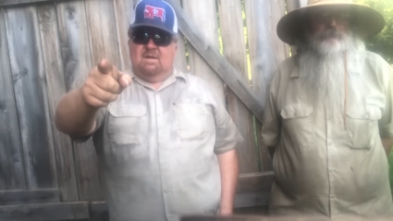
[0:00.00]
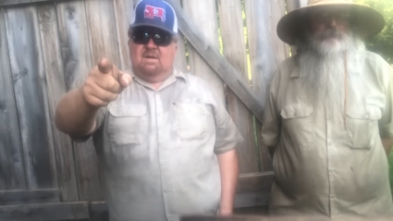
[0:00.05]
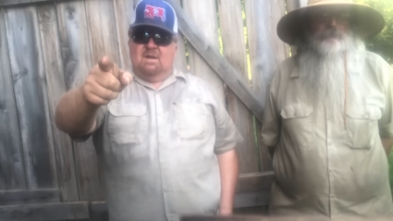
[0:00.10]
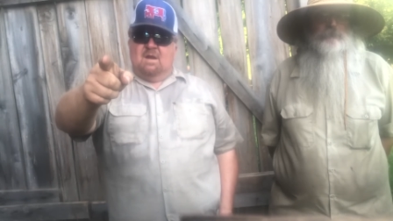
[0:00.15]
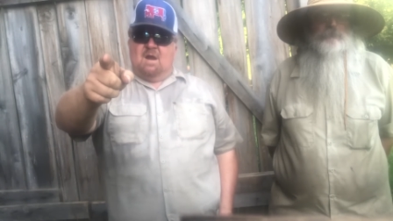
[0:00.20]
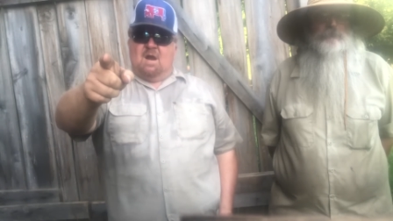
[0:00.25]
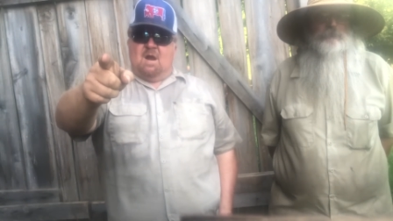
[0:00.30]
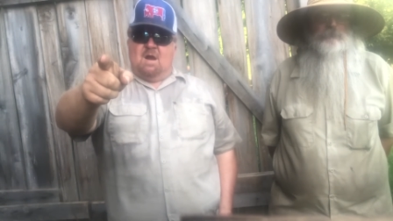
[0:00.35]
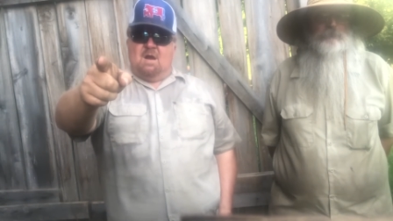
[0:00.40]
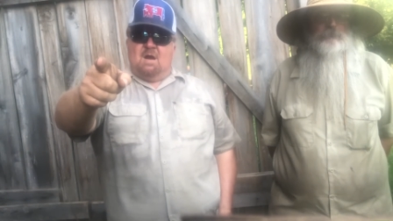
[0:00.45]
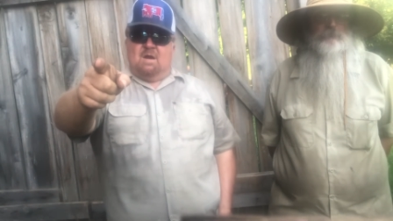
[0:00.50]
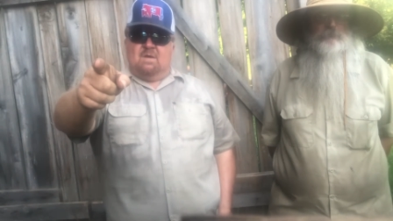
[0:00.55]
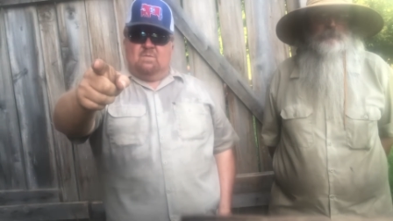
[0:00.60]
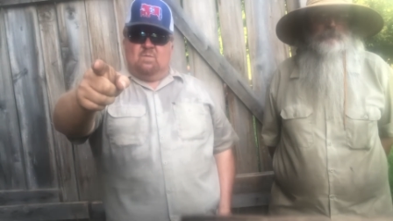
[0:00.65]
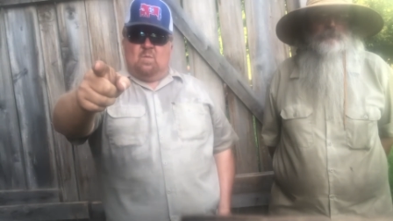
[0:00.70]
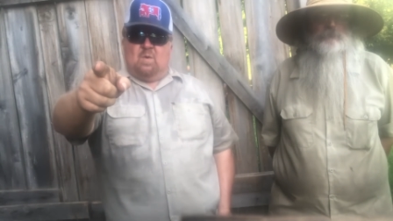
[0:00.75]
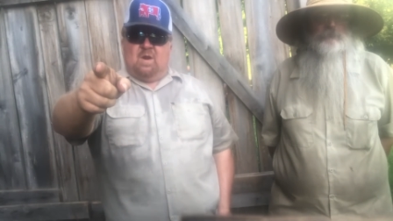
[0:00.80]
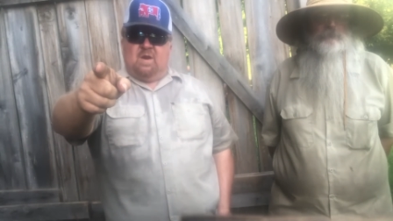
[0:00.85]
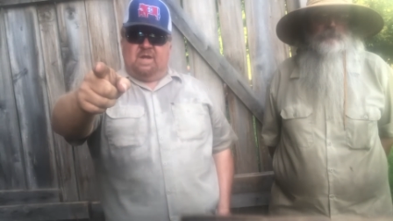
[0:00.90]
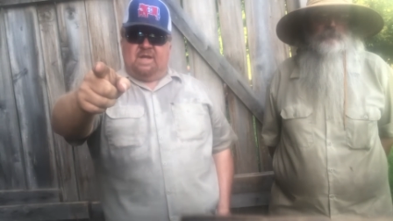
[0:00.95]
hard
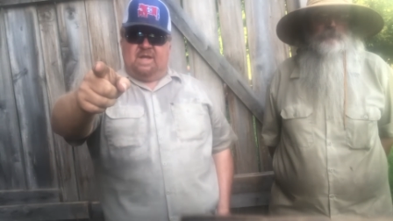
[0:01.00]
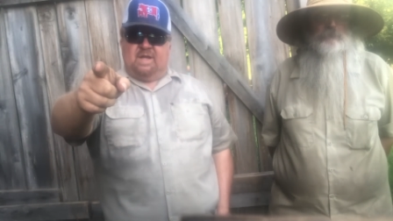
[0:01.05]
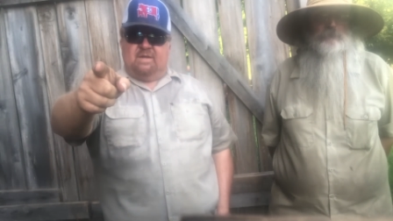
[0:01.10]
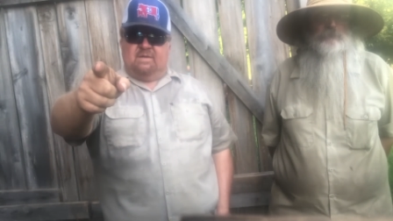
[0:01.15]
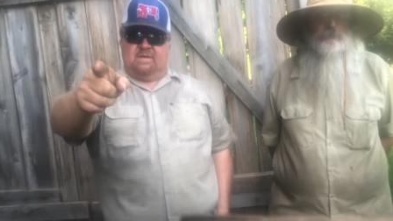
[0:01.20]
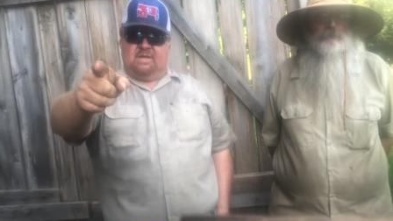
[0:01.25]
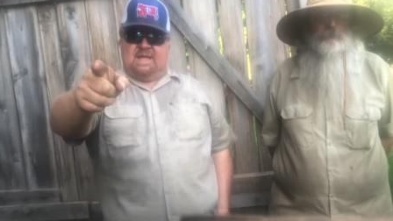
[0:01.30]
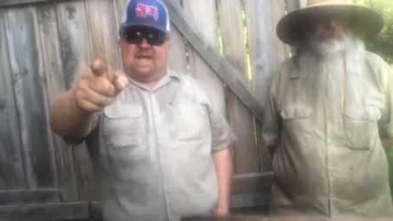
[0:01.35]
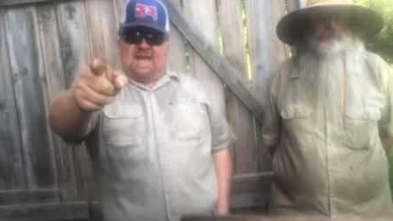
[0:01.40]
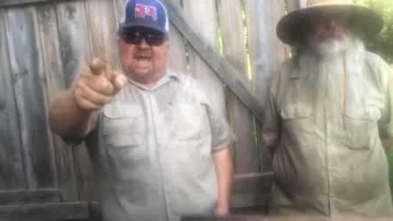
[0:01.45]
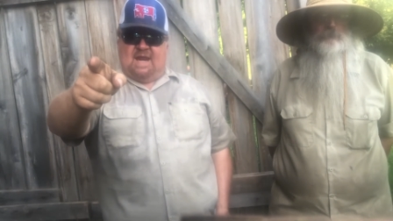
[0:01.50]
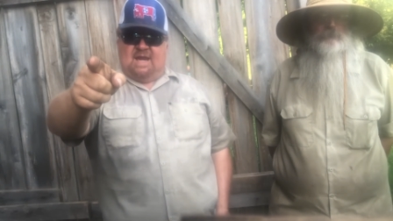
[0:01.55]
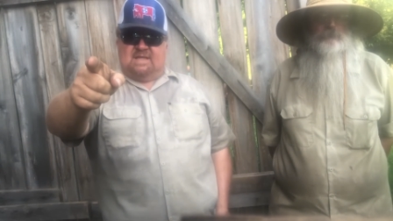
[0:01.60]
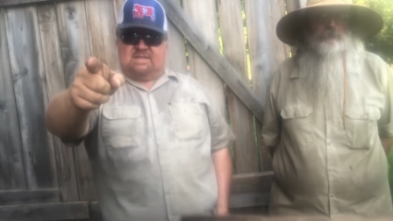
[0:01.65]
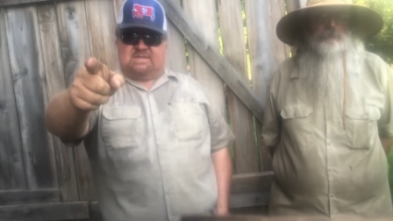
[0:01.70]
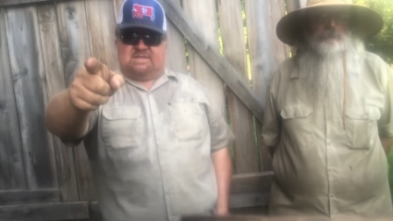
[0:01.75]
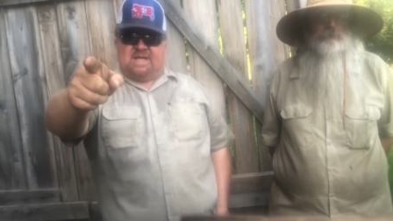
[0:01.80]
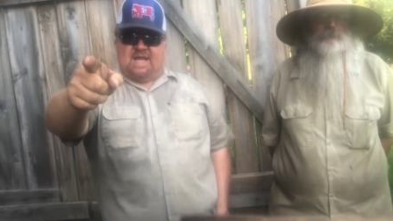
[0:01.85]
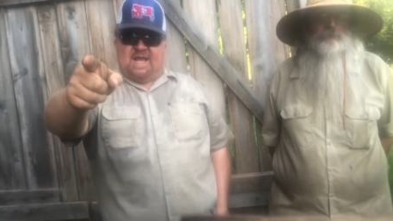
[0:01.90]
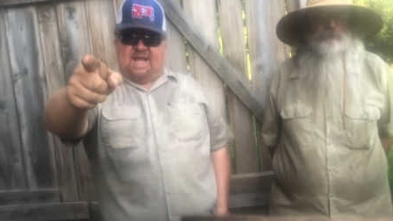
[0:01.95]
working,
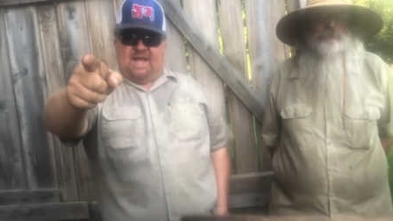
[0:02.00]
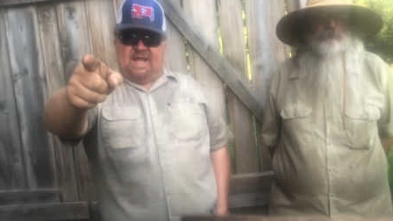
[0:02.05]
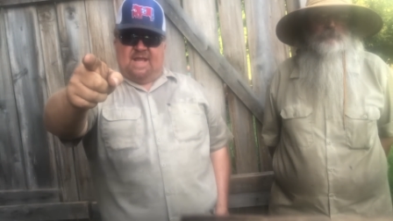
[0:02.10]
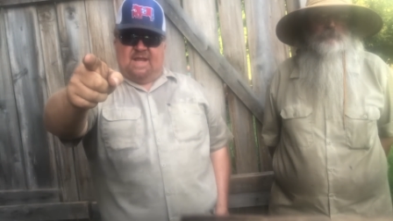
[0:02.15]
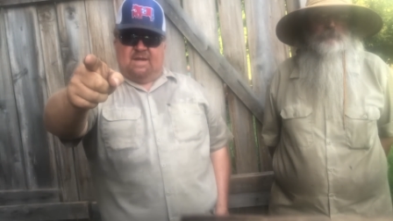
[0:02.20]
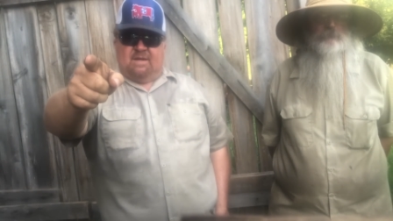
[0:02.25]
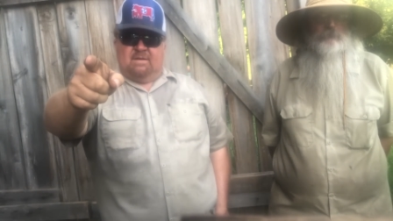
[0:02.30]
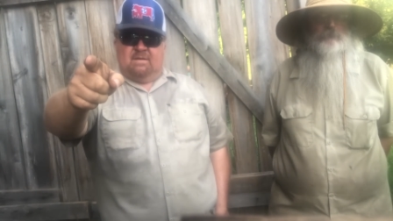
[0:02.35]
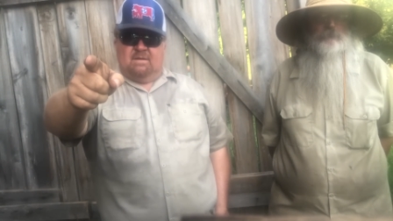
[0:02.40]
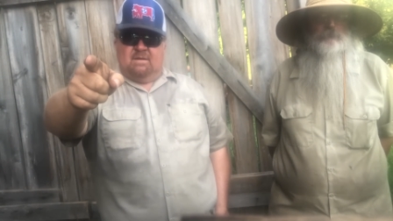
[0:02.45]
calloused hand,